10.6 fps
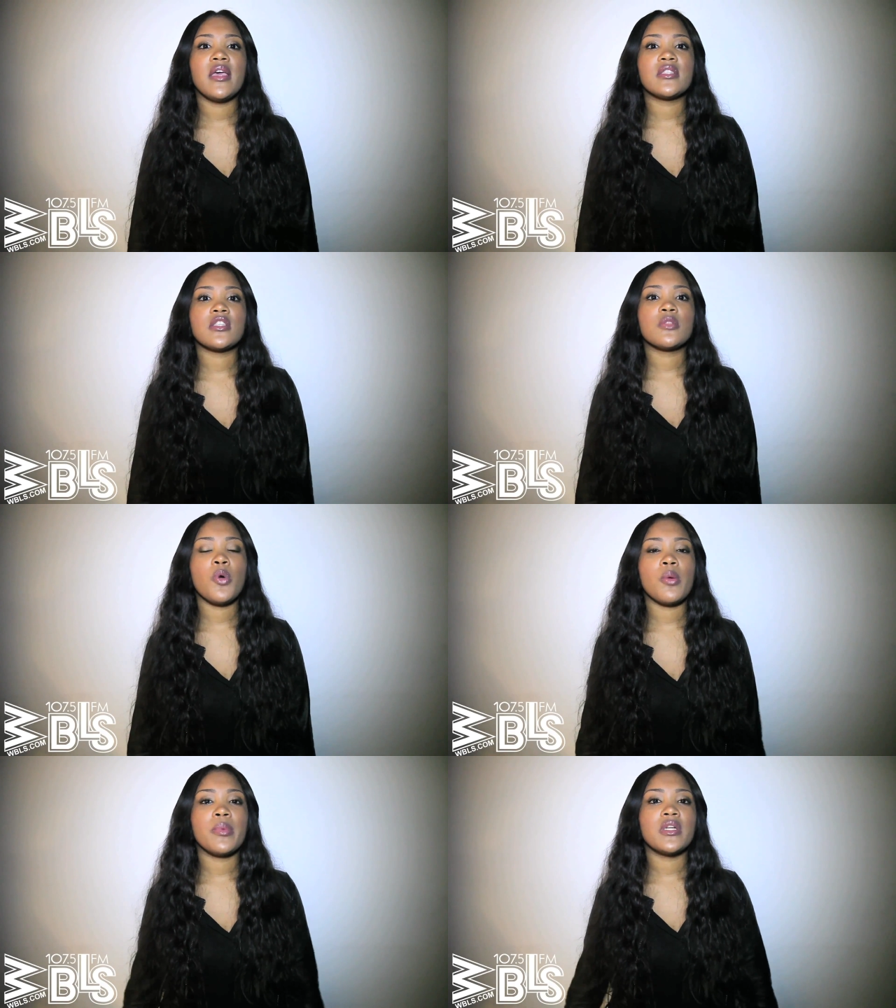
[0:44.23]
it's a
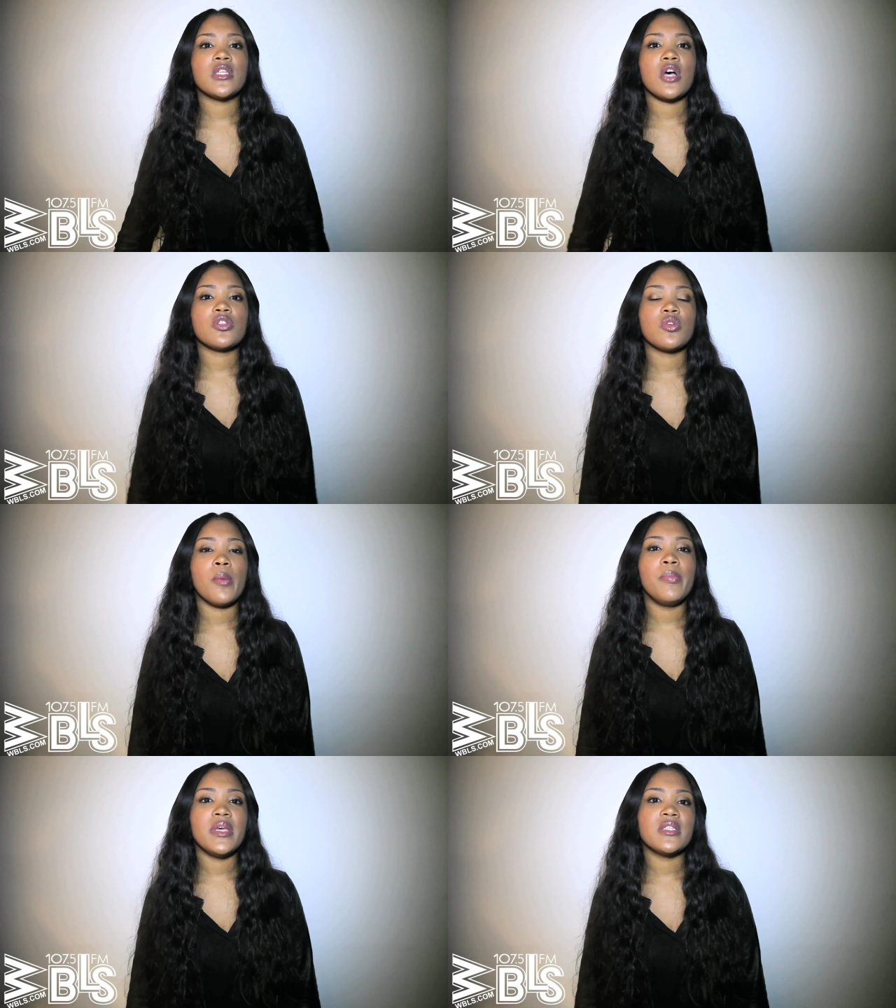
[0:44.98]
sport, but it's
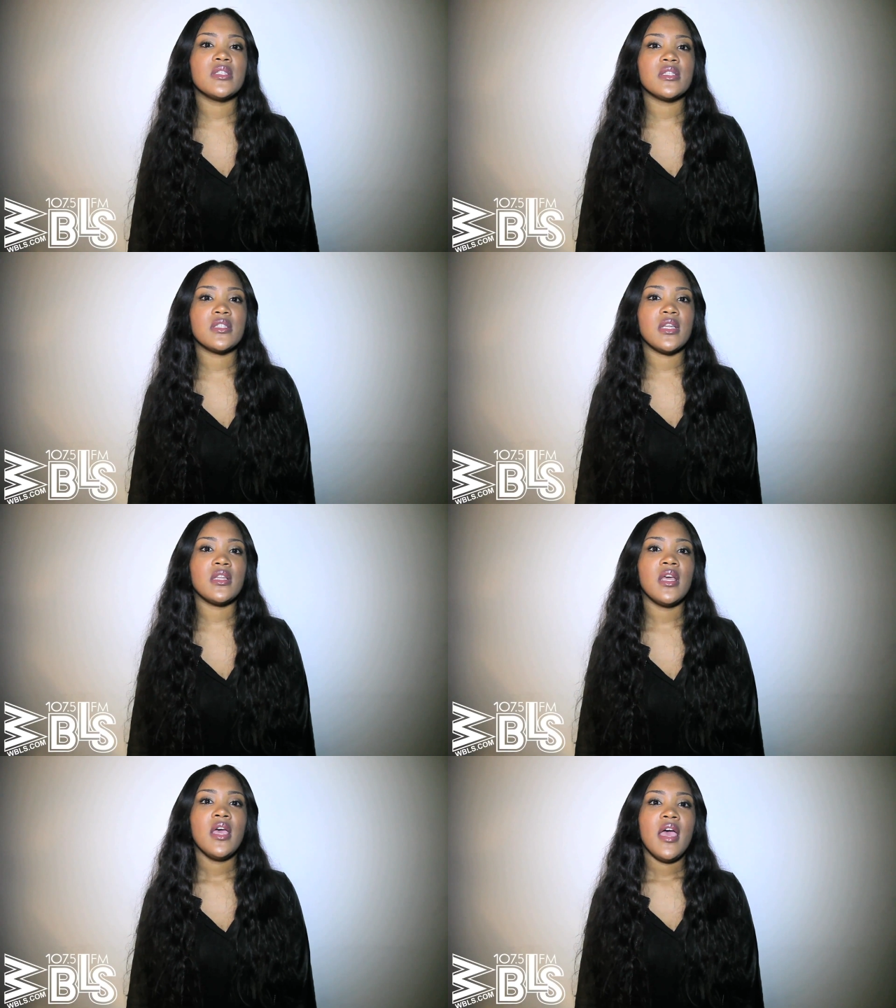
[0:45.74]
also a business, and